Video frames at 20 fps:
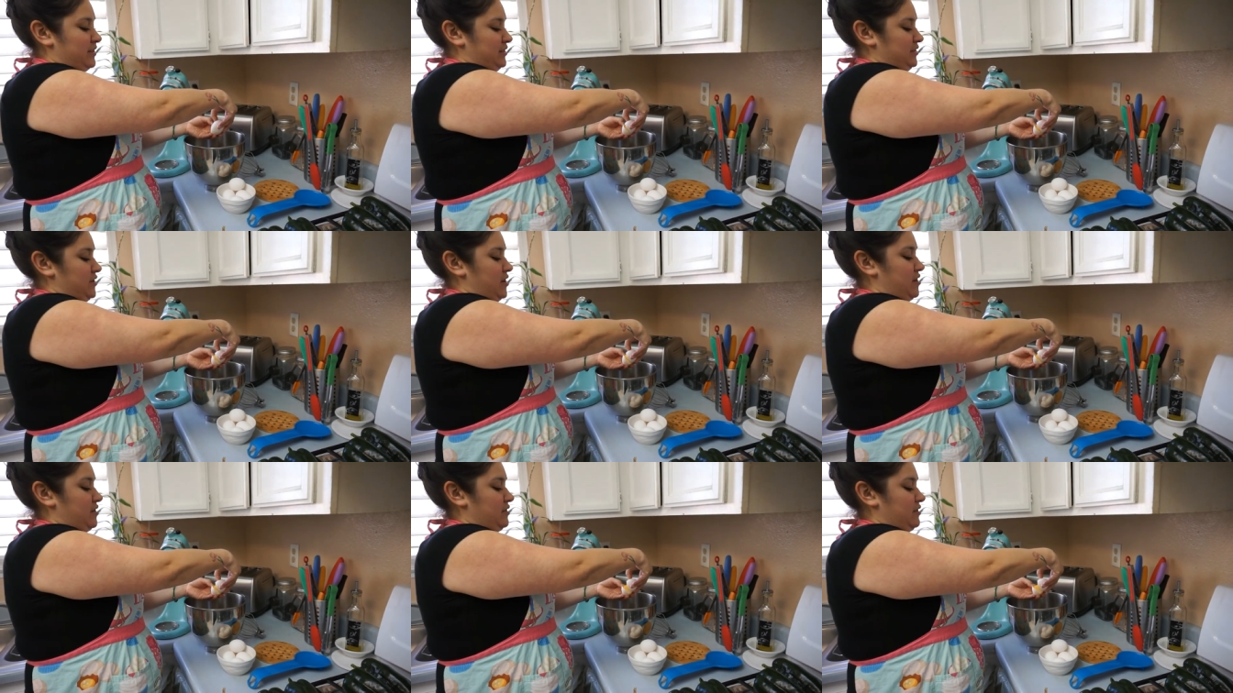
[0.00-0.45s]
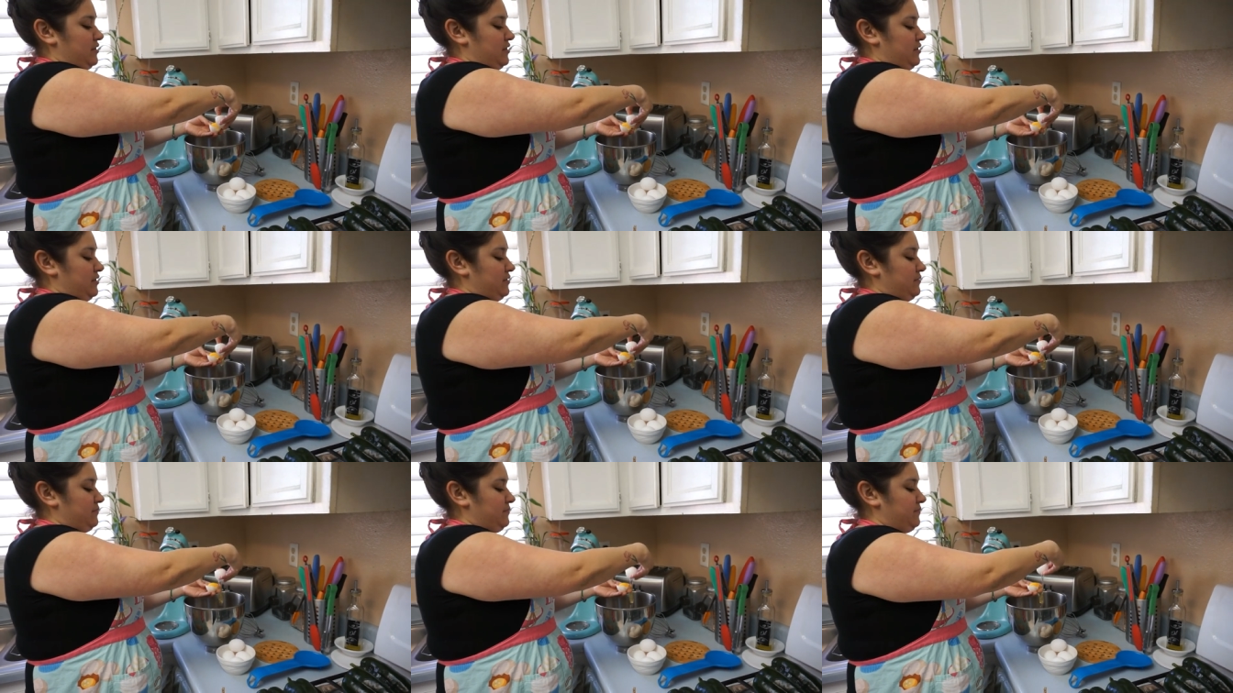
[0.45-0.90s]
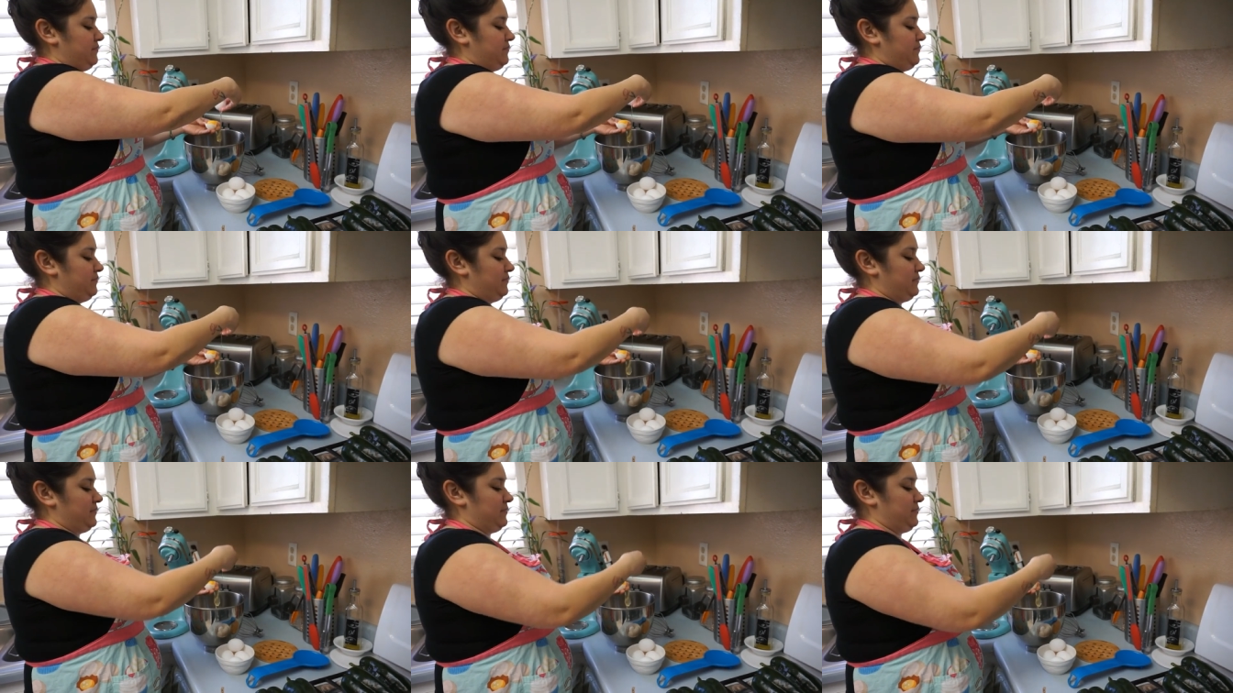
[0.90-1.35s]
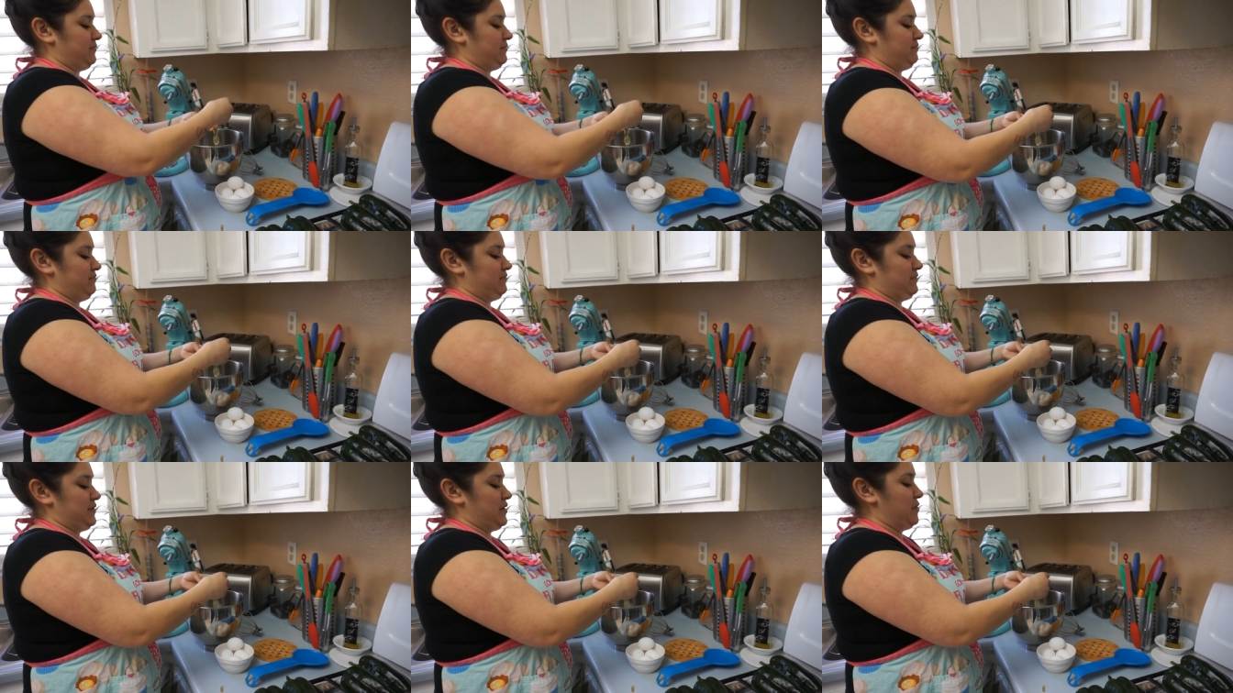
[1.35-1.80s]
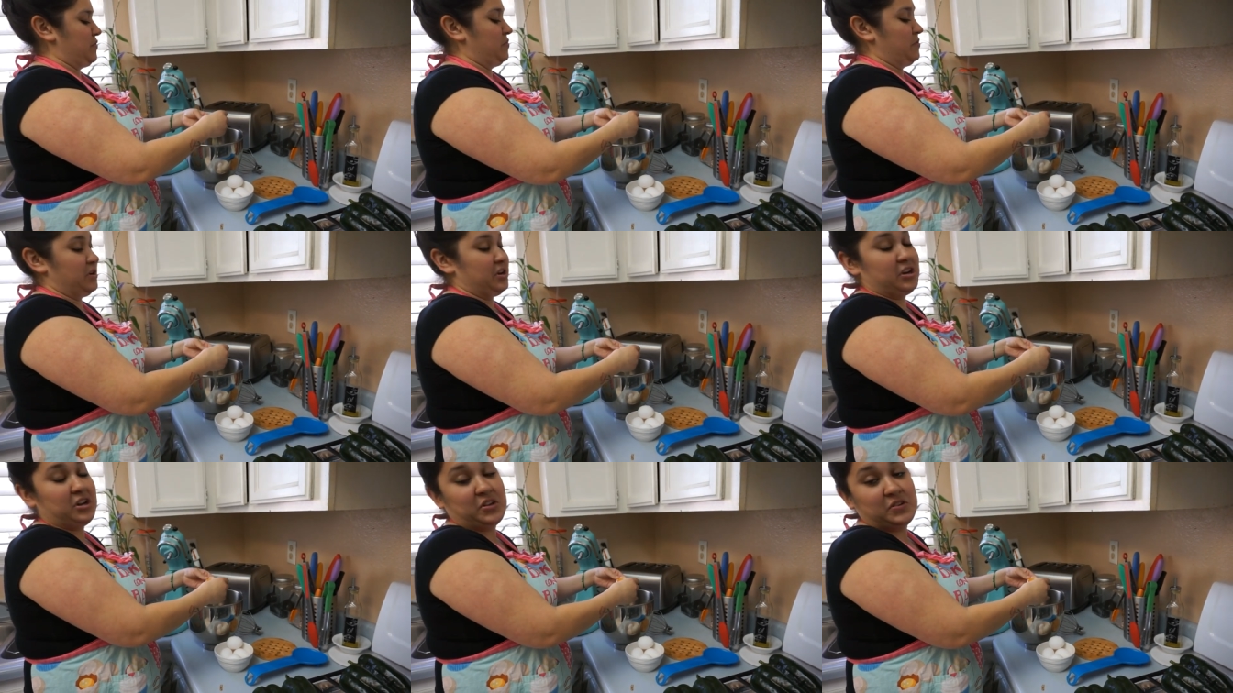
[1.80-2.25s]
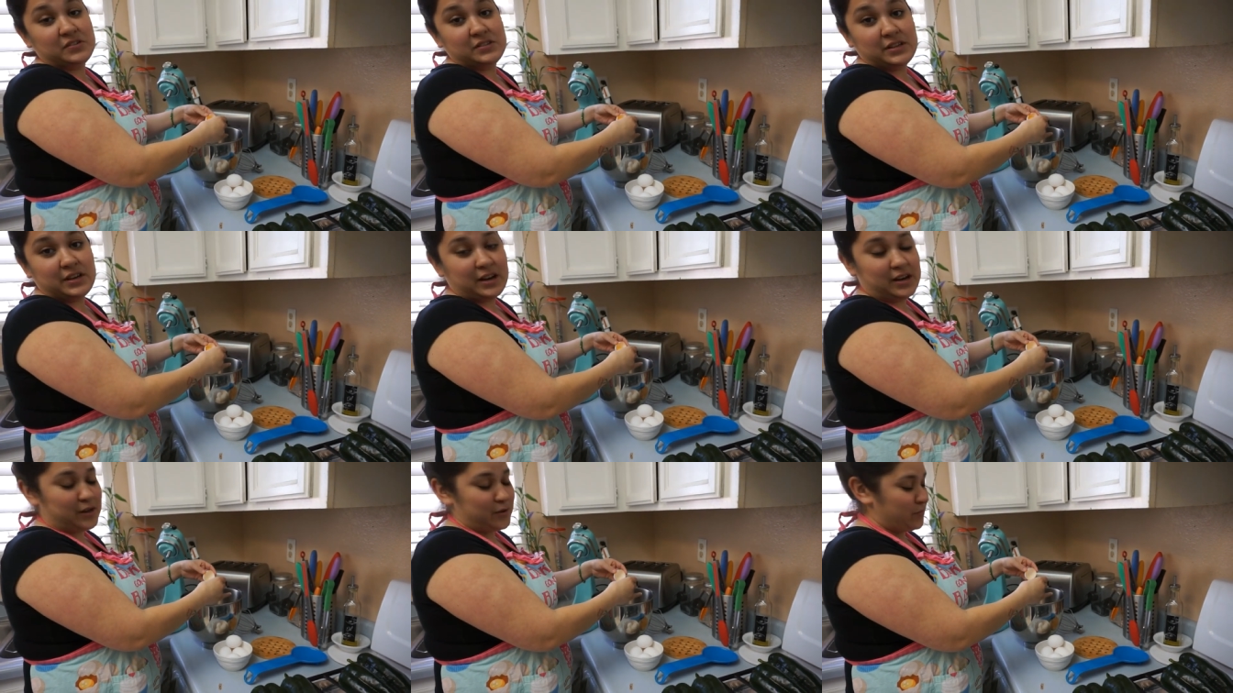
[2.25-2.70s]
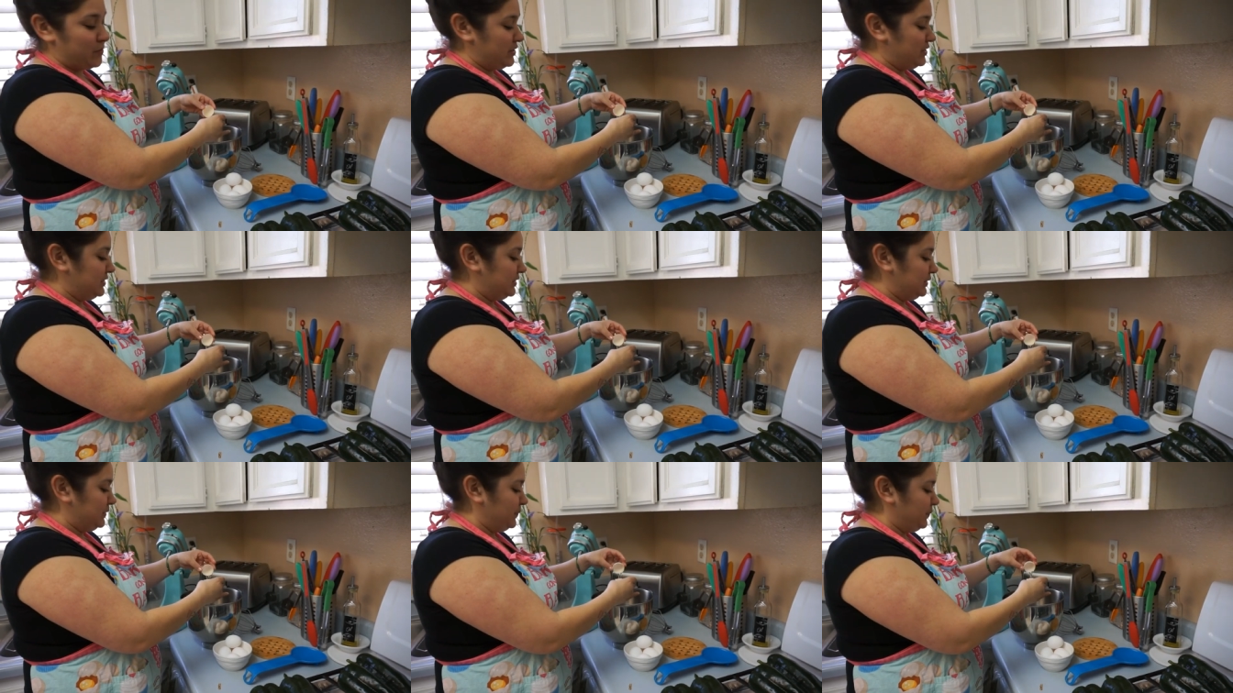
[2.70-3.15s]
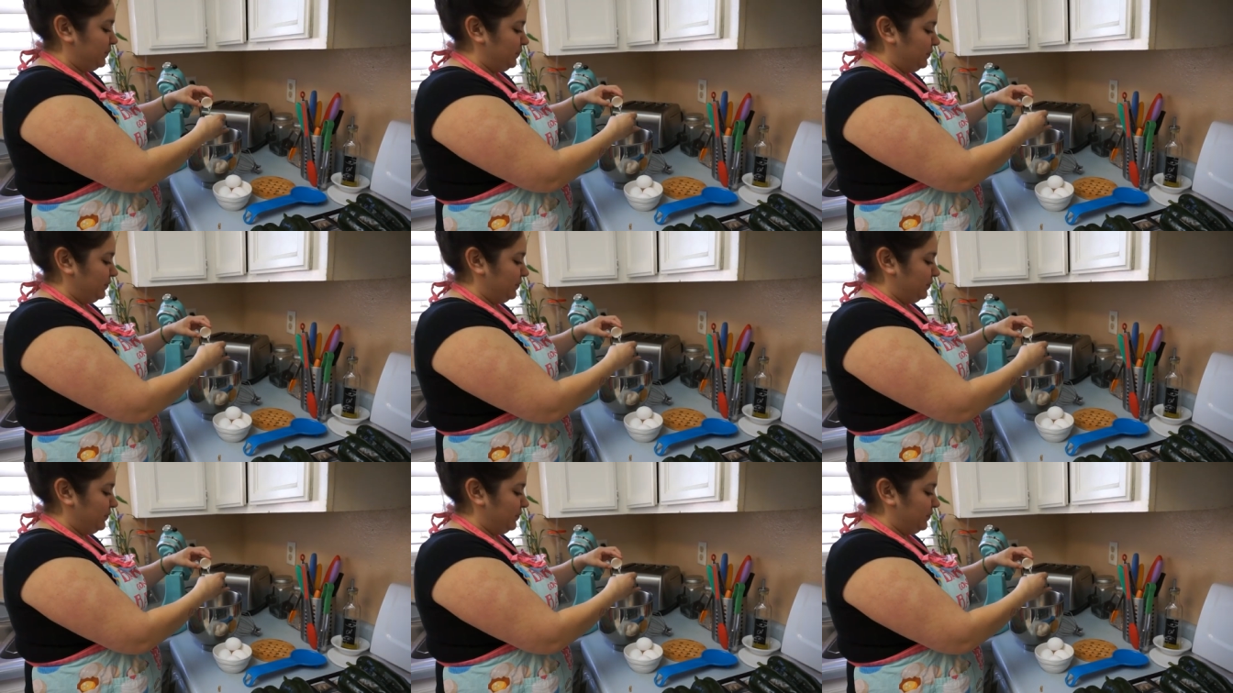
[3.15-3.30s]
it's all good. We're going to use it anyways.